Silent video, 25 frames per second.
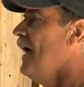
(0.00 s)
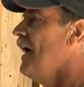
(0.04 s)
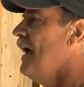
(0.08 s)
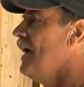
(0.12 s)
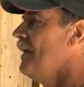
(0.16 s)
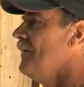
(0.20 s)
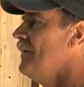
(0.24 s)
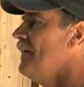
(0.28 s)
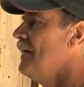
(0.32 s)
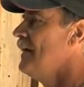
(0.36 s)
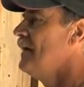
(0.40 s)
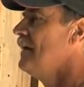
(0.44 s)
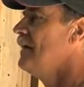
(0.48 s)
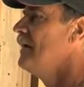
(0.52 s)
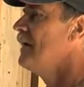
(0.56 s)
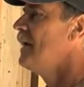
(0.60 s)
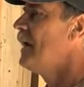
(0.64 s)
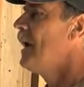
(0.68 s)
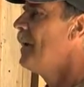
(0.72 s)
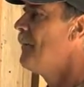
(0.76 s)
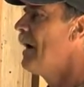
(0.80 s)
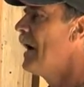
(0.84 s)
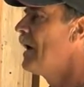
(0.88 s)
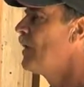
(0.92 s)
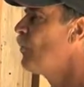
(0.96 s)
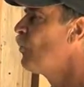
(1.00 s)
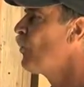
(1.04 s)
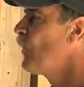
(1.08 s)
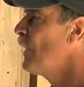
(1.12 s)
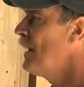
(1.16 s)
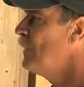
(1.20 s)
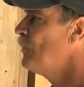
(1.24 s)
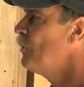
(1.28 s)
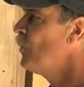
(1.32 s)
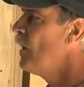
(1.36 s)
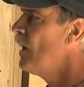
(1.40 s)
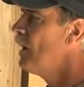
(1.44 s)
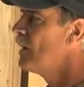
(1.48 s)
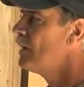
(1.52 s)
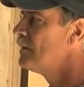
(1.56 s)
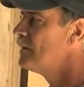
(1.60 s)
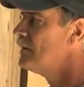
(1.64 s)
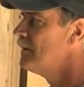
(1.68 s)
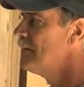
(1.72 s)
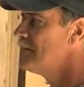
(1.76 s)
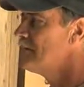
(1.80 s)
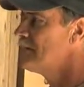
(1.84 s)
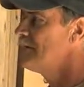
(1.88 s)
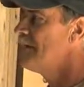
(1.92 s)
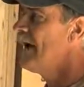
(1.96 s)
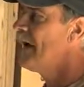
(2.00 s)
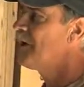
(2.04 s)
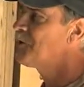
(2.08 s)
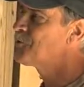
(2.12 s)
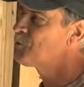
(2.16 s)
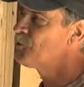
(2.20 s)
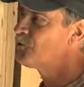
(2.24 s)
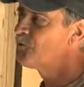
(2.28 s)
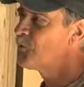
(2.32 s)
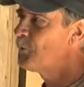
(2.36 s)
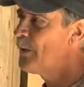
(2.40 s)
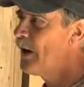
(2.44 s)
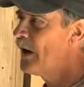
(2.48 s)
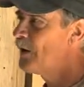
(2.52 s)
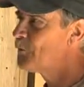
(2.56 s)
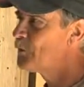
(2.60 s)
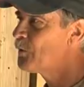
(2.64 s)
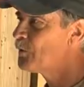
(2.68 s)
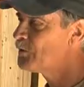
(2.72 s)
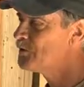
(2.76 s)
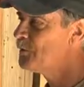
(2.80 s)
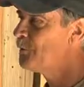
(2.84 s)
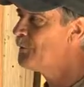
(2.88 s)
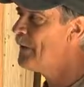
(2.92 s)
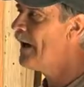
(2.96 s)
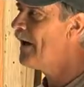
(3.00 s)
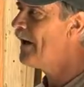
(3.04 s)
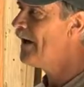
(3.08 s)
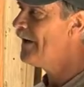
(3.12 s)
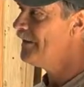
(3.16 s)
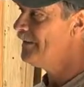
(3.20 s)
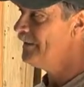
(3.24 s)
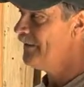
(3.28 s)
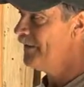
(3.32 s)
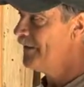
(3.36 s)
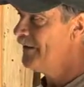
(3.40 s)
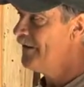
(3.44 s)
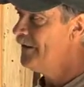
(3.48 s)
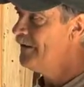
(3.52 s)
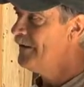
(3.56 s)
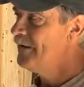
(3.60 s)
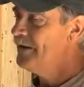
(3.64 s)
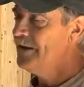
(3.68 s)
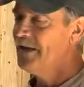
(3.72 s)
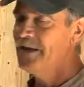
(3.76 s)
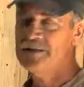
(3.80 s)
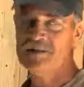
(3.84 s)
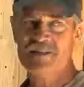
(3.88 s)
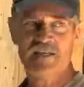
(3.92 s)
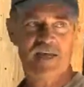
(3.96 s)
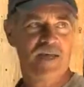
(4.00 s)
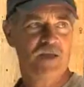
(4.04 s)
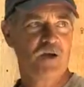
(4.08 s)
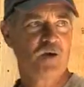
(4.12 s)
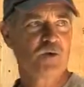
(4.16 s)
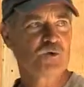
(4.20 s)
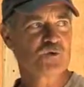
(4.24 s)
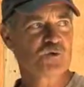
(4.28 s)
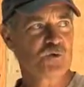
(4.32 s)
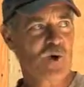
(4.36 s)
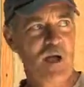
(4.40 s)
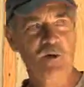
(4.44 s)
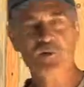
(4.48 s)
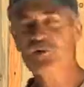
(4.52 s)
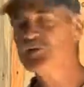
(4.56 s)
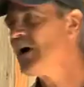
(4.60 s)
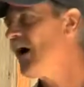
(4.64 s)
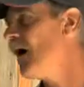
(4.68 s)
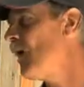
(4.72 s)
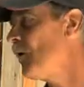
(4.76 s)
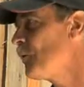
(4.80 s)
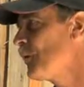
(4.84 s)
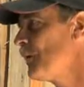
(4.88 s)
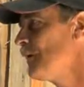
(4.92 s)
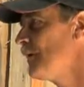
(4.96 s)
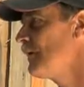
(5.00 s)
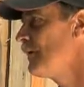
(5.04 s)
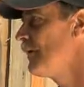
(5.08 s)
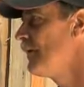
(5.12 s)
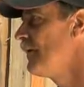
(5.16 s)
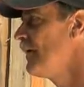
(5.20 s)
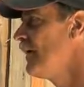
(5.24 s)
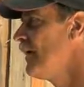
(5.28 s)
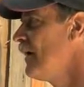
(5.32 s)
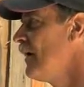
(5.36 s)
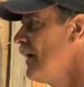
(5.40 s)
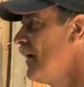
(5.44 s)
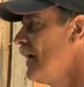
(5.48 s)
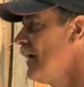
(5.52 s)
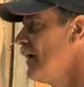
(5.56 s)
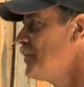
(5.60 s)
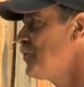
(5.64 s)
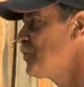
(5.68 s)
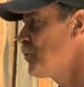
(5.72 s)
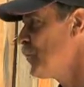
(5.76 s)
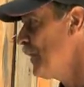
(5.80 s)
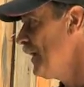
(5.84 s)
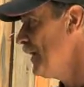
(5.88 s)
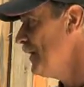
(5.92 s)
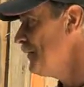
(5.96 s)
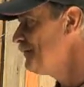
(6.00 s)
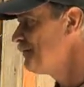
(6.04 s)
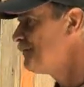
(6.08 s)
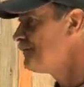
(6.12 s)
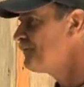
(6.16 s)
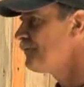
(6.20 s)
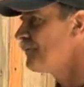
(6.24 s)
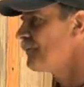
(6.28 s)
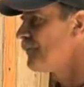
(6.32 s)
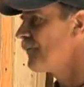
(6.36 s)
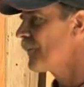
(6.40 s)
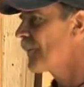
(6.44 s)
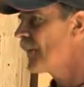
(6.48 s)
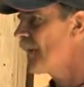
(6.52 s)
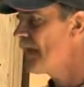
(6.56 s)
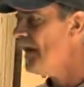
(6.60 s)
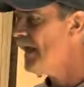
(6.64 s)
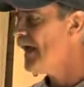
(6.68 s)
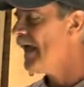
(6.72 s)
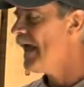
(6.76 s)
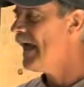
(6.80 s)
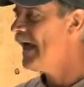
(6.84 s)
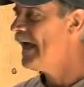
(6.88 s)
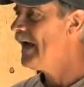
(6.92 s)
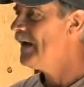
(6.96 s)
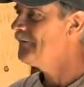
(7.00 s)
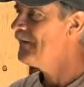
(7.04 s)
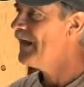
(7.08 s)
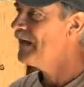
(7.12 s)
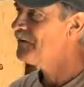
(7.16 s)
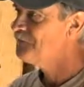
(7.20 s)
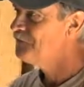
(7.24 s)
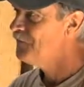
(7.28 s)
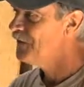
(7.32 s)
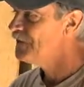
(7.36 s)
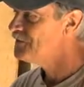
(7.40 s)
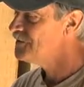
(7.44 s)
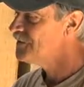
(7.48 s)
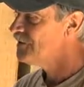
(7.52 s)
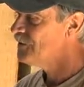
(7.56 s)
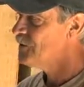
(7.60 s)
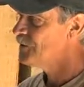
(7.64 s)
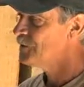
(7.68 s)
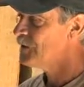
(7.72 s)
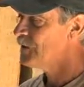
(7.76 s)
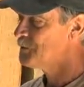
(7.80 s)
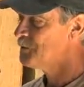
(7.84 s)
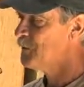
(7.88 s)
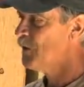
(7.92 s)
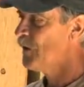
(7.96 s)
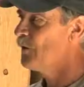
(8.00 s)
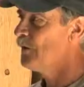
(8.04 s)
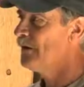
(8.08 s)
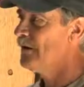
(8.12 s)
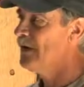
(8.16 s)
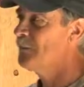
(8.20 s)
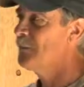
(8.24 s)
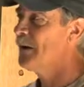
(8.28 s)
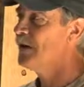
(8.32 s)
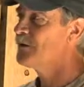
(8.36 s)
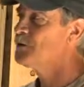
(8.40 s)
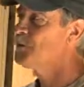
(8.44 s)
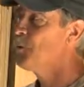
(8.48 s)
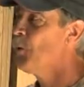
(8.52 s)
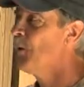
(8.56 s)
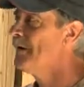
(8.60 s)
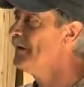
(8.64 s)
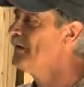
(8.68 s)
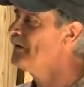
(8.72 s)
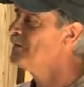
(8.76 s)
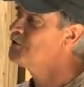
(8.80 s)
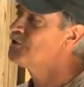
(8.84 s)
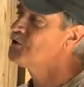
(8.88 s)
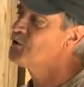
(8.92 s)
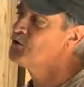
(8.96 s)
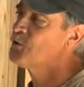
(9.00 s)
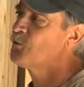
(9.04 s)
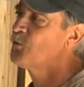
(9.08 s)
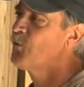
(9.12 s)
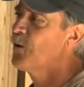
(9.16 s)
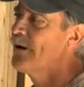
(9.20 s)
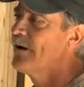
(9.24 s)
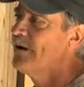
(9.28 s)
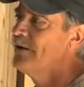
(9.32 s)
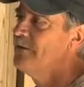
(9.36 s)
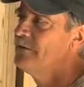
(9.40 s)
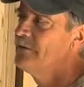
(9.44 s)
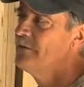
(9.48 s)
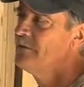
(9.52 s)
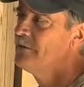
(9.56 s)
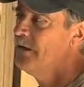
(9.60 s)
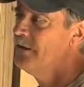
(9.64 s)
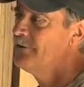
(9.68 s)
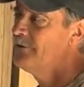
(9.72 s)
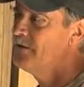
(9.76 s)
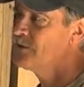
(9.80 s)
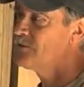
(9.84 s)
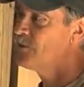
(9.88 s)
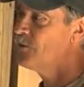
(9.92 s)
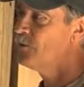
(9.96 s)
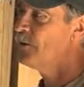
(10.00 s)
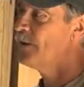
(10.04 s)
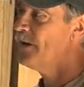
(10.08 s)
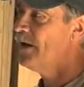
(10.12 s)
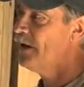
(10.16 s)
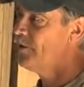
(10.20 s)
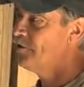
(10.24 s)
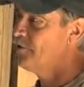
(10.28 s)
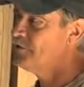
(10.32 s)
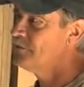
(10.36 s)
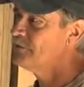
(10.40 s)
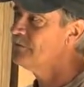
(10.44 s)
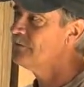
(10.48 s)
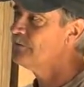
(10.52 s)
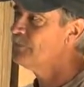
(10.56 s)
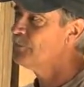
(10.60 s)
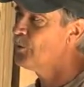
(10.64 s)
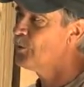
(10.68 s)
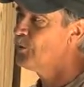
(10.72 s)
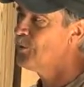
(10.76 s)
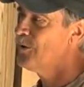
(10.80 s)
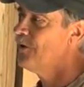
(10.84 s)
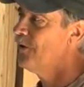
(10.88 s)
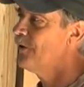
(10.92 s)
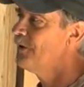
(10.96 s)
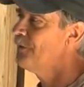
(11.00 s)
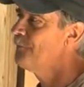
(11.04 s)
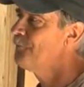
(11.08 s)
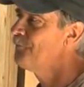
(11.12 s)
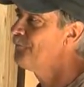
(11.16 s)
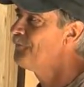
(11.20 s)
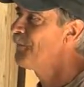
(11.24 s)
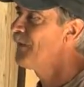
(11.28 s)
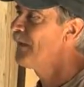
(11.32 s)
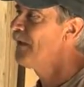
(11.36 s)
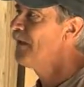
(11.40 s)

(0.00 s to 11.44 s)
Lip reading: and the amount of rainwater is natural for ponderosa pine. It's a drought-tolerant tree, and that fits here because we get about 20 inches of rain at this location per year.